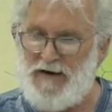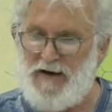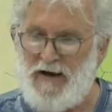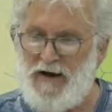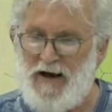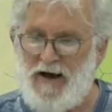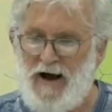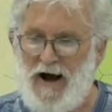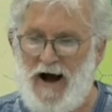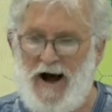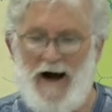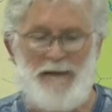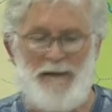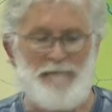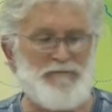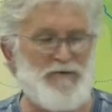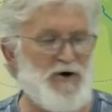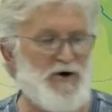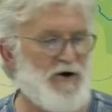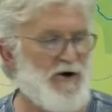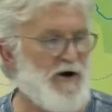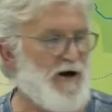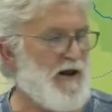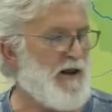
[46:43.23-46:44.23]
I'm
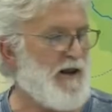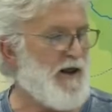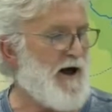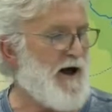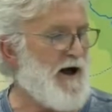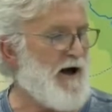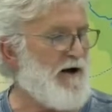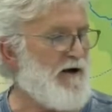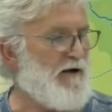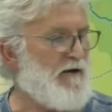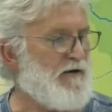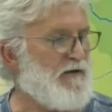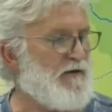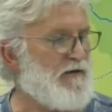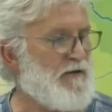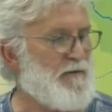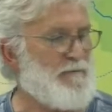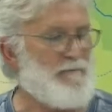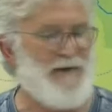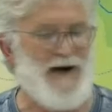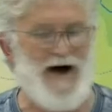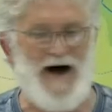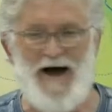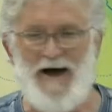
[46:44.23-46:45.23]
going to allow the
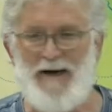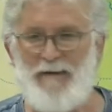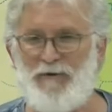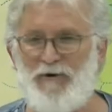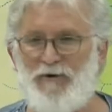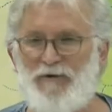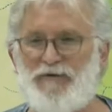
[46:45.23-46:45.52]
Bible